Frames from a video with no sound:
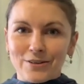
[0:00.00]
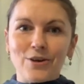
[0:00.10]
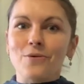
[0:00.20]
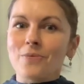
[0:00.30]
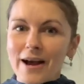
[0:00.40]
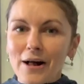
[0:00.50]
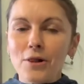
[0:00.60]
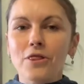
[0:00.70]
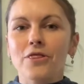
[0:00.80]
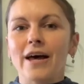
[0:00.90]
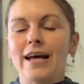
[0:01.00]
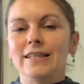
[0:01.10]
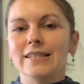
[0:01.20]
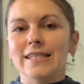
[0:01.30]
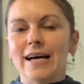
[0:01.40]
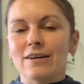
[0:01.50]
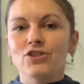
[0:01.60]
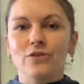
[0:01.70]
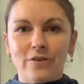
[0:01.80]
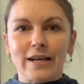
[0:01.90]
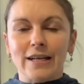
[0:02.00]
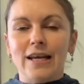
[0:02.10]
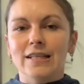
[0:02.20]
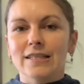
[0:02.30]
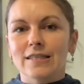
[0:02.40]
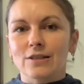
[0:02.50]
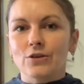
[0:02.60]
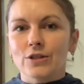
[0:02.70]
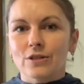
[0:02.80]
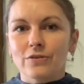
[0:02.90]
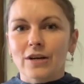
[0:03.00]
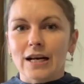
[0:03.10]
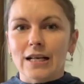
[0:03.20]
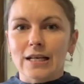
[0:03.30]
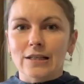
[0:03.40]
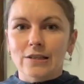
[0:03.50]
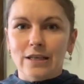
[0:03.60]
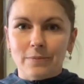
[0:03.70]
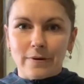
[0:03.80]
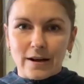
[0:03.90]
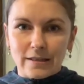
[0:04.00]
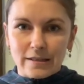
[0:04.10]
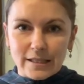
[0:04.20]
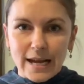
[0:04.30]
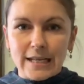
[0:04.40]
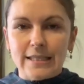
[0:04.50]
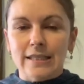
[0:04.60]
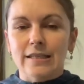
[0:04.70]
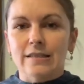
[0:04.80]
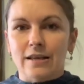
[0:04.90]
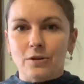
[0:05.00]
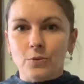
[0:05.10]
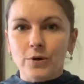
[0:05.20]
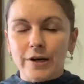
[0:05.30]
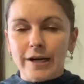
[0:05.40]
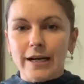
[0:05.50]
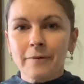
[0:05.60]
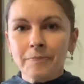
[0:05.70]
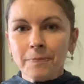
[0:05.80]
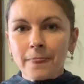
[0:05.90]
her wealth, and she financed a lot of Kahlil Gibran's studies and work,